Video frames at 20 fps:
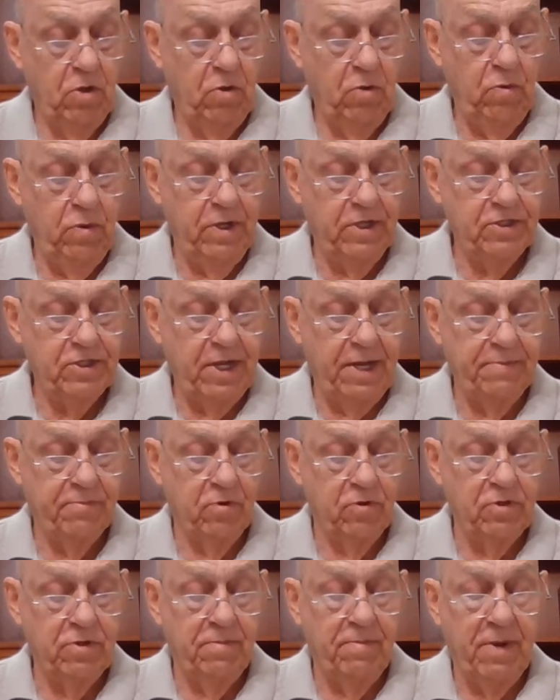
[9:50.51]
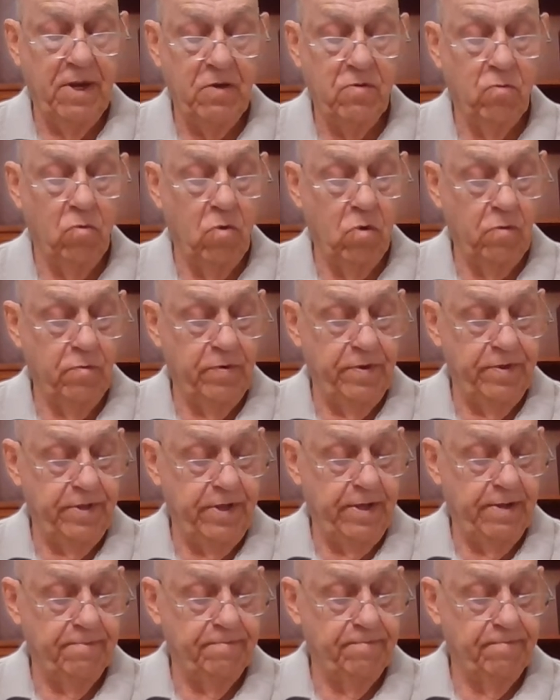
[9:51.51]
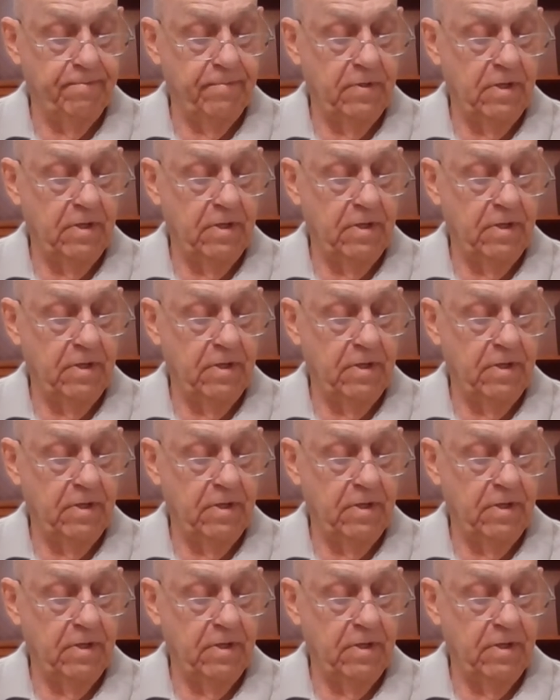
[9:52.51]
who is able to make war with him?